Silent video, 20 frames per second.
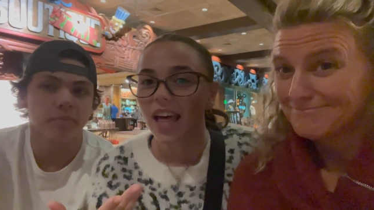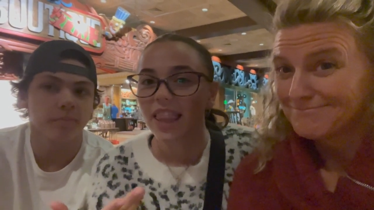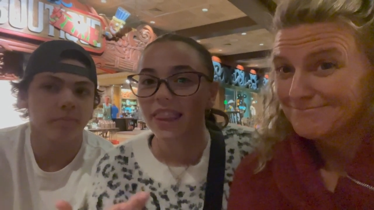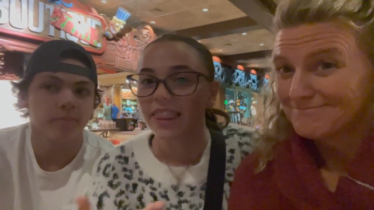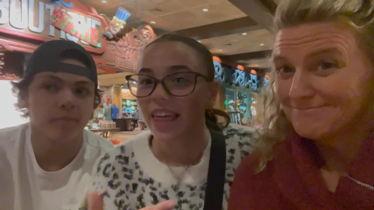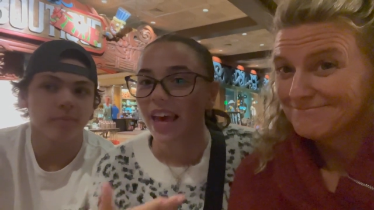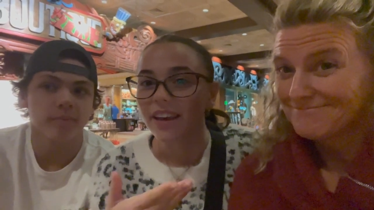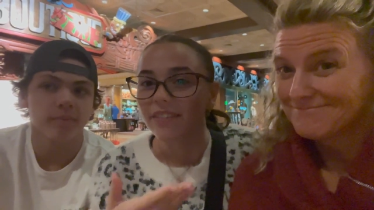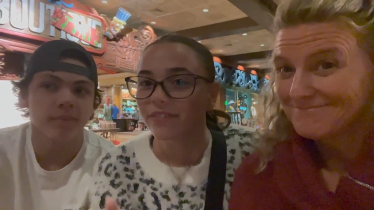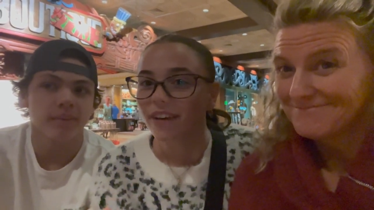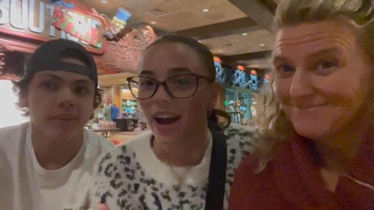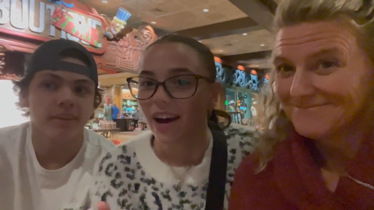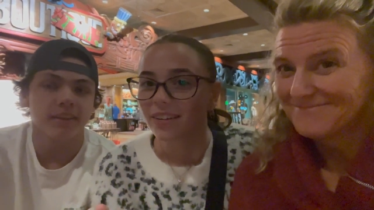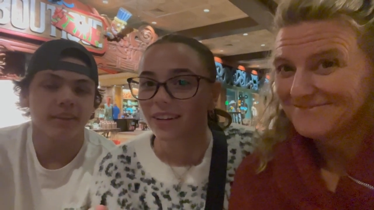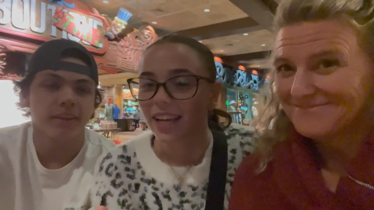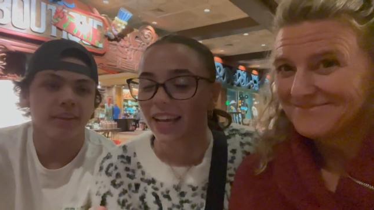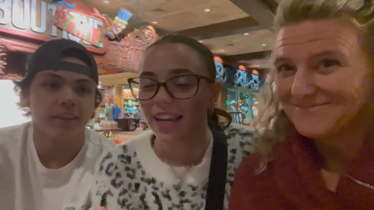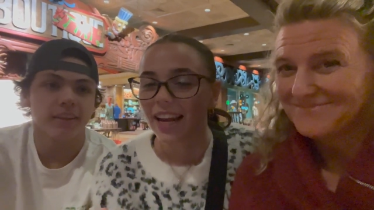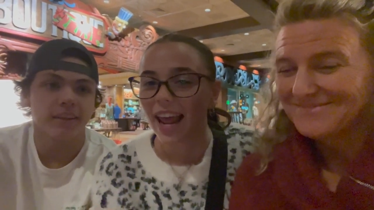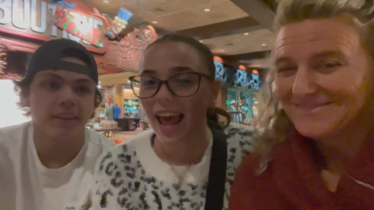Speaker 1: they found
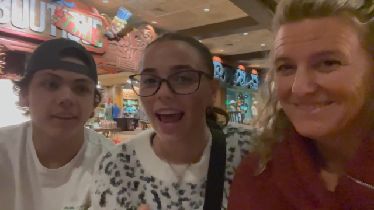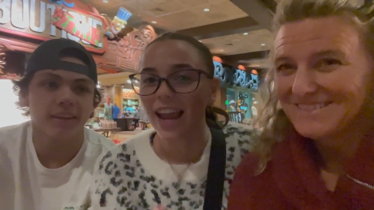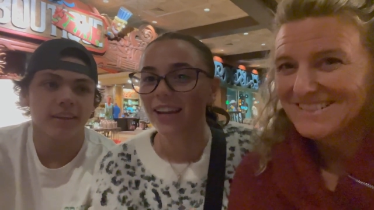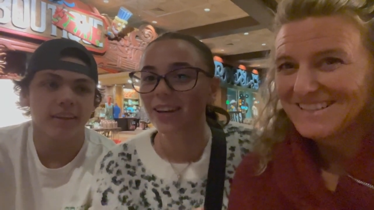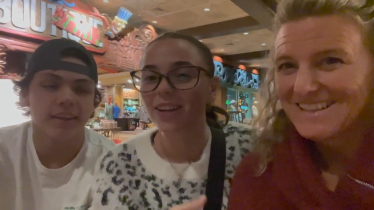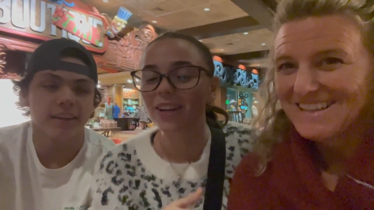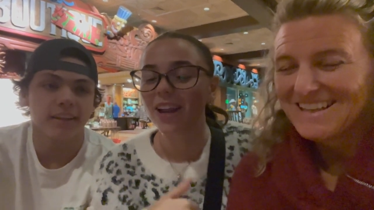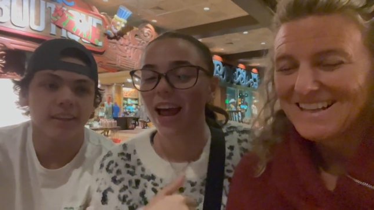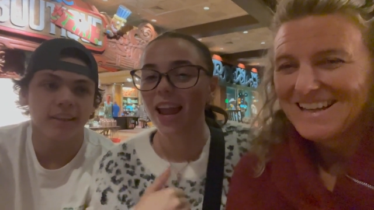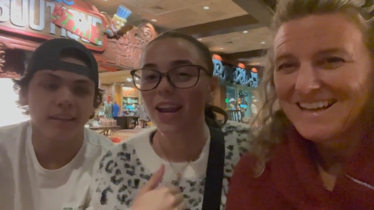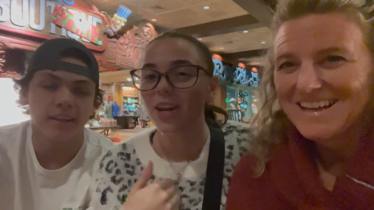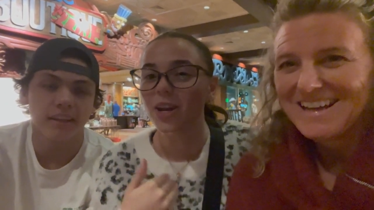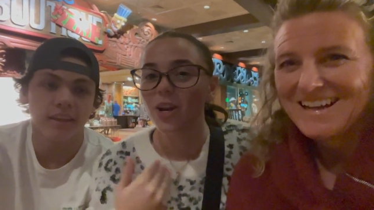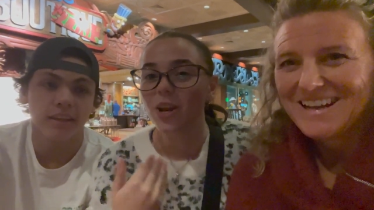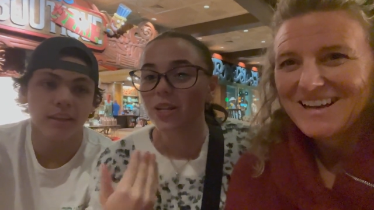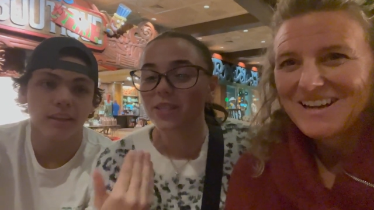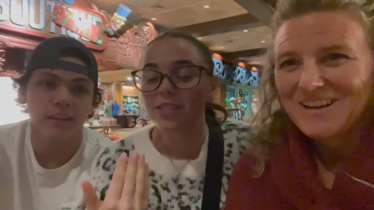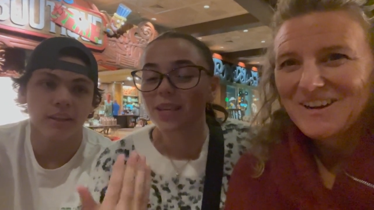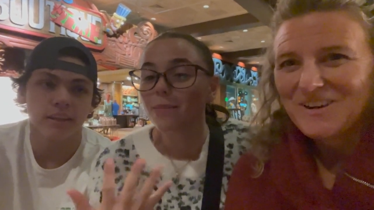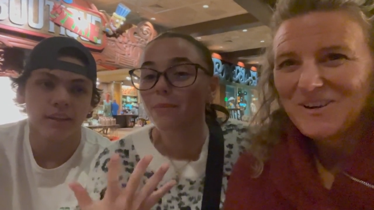it and, and
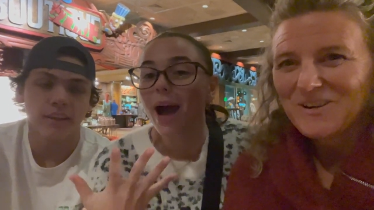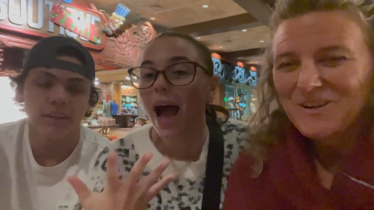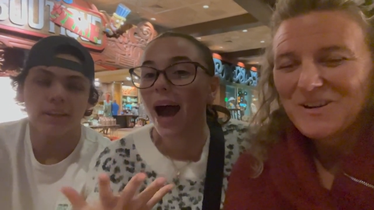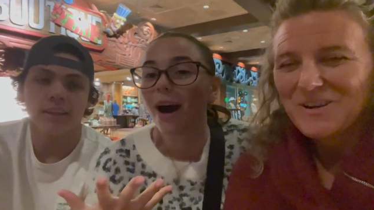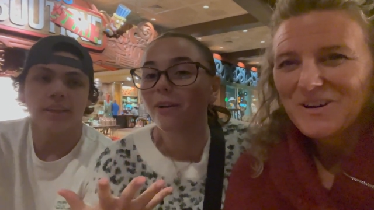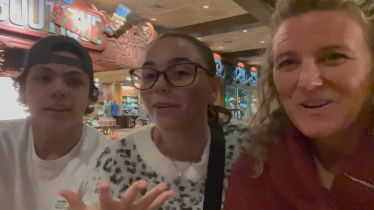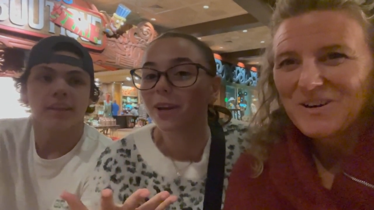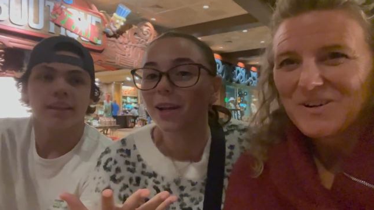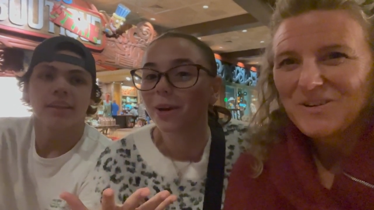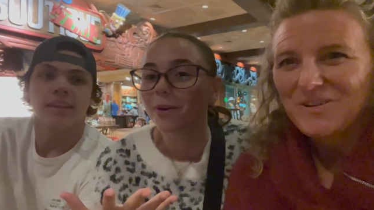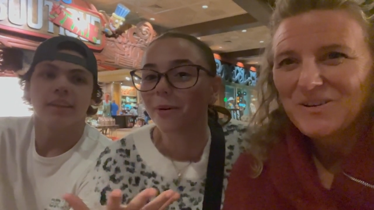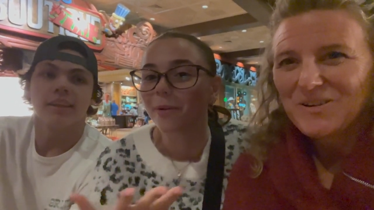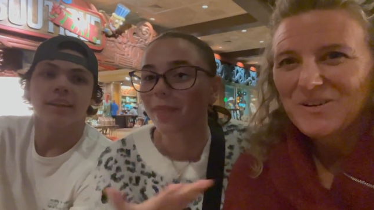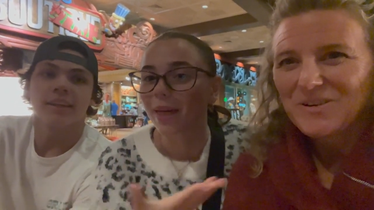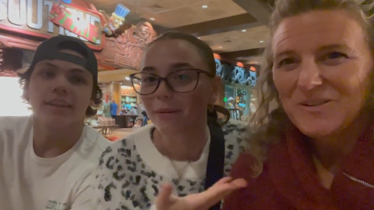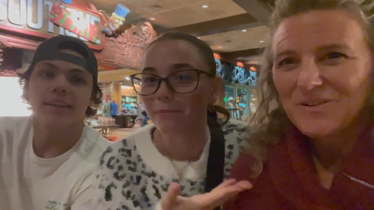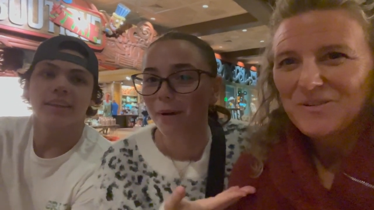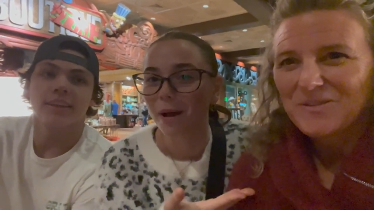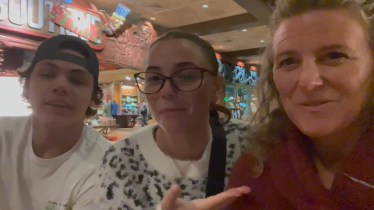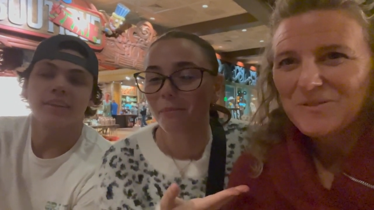somehow knew
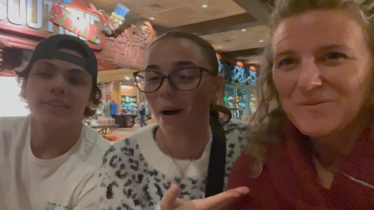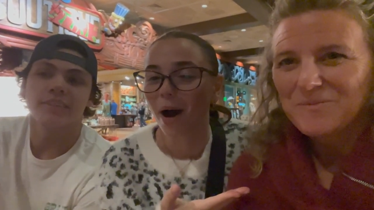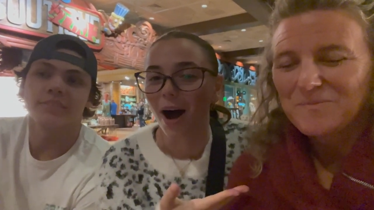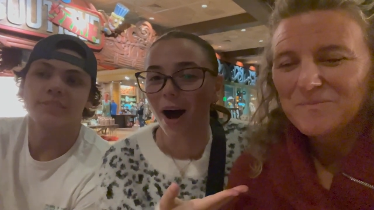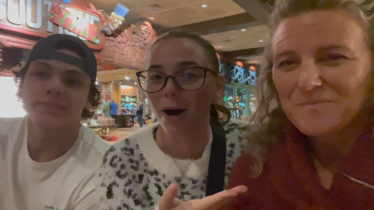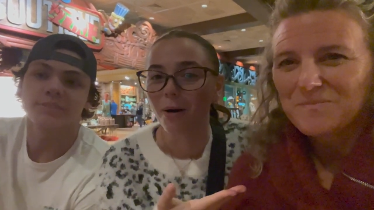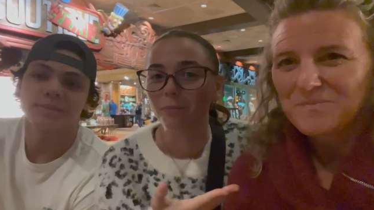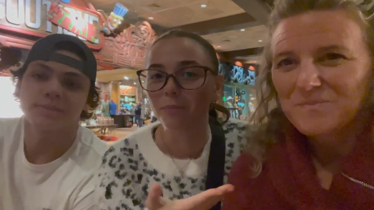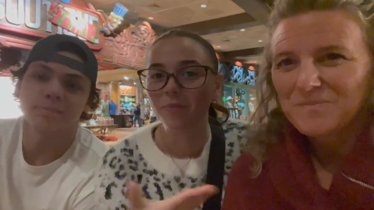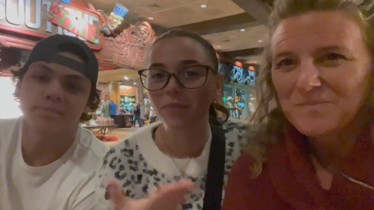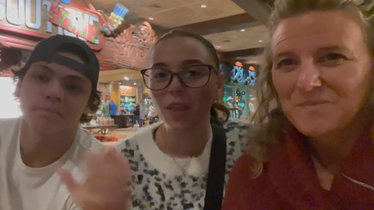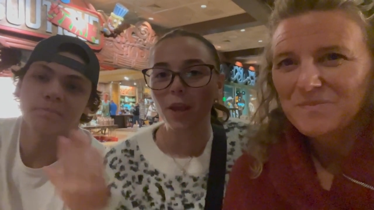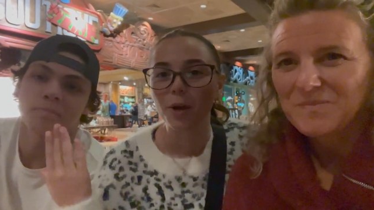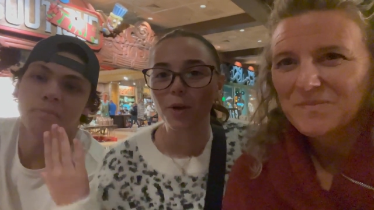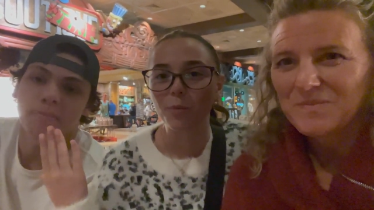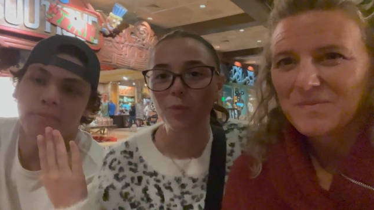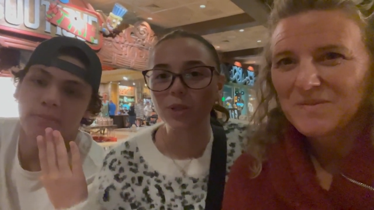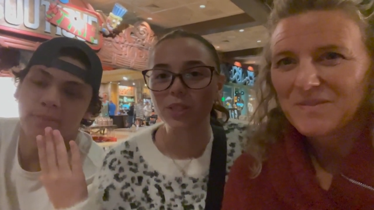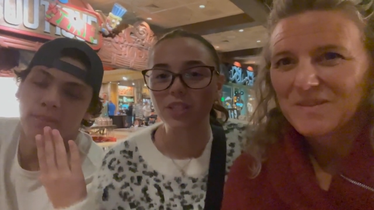that my mom was